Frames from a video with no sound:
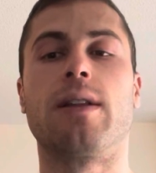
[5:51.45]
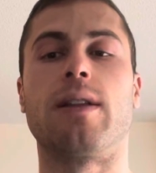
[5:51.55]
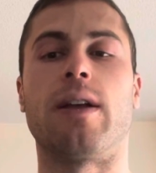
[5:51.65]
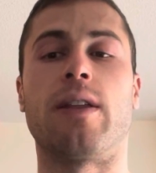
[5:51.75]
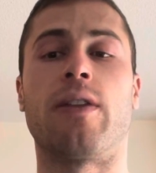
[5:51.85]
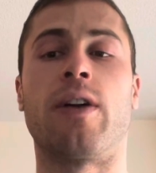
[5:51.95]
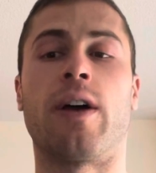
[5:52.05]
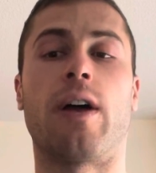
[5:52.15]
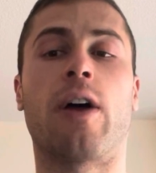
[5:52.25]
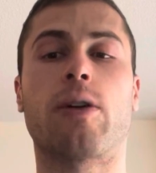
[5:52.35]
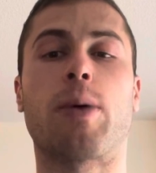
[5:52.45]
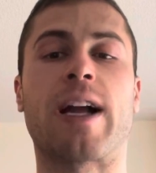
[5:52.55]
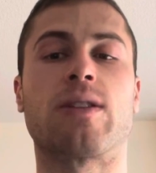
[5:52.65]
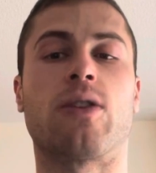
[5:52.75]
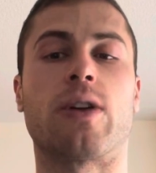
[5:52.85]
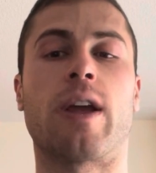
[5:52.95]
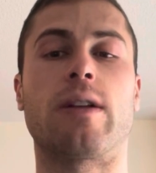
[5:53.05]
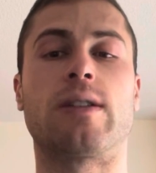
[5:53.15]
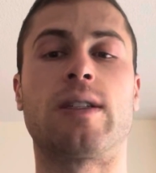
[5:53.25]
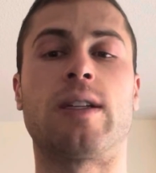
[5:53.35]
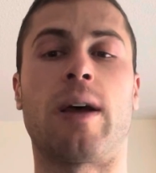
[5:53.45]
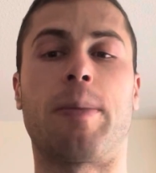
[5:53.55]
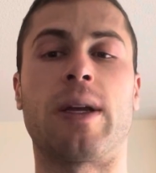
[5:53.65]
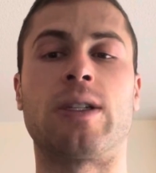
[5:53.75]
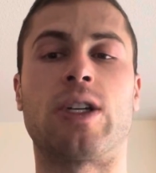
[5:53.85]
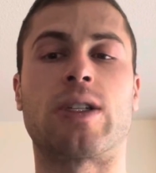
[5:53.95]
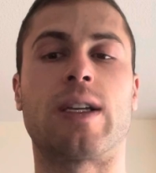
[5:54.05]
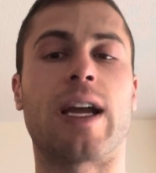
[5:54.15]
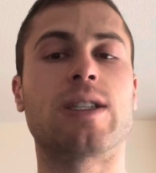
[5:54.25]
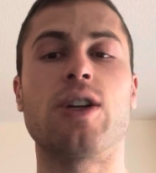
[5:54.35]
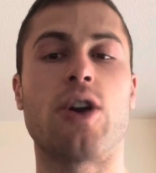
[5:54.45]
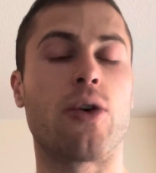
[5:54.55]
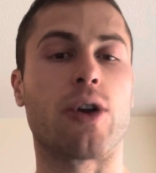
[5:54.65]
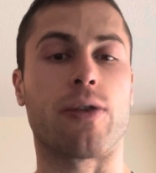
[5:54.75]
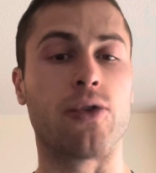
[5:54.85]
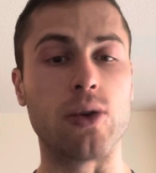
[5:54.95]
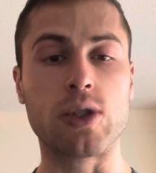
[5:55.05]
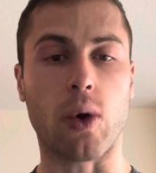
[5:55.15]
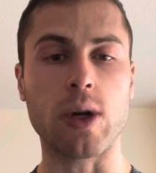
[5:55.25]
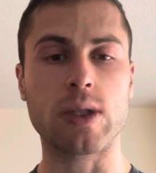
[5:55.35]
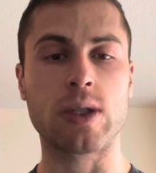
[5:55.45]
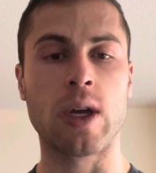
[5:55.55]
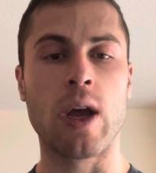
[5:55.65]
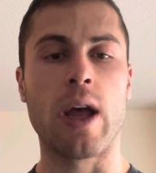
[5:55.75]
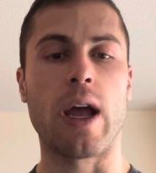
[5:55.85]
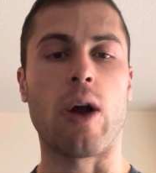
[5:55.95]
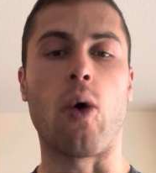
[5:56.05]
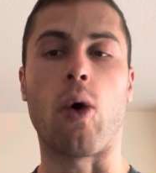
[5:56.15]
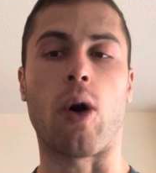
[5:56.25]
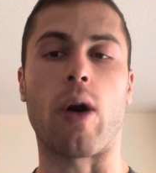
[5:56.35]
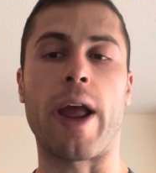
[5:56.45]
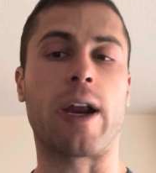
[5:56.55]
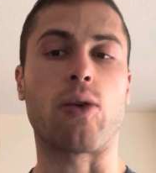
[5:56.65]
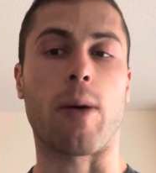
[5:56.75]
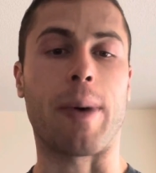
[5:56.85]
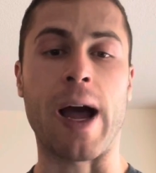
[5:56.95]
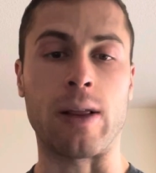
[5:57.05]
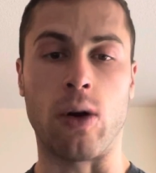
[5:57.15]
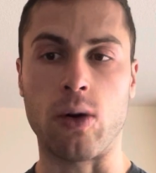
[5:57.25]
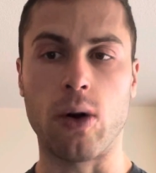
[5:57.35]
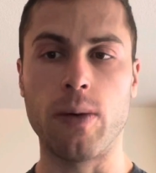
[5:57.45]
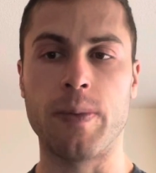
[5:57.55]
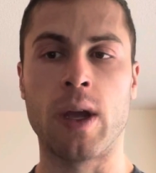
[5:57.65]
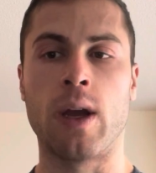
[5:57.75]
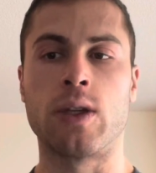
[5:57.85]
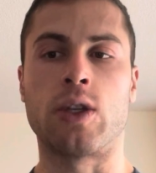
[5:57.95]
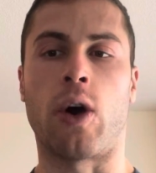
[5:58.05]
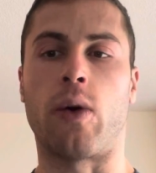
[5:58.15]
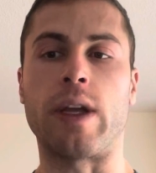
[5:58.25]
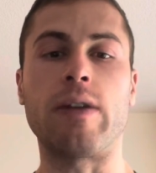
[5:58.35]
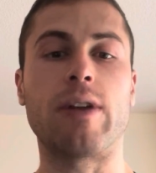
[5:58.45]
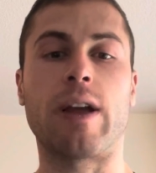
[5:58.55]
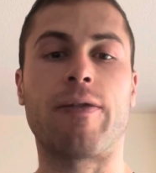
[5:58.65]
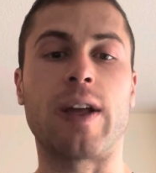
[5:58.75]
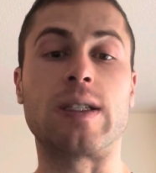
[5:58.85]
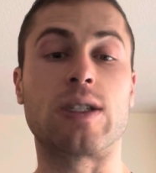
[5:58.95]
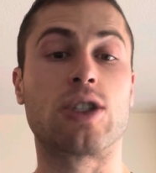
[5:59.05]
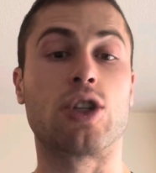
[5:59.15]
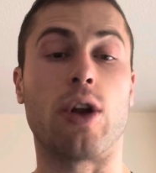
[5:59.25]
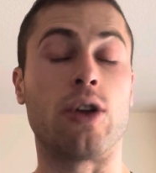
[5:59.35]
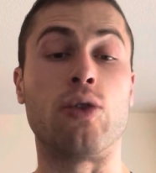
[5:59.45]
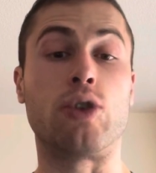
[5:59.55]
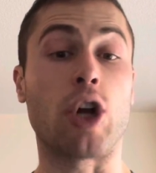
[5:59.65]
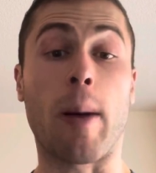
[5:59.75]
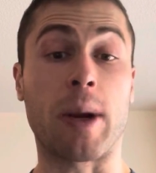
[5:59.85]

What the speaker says: The other practical tip is just get to know your food source or buy local. So even if it's you shop in a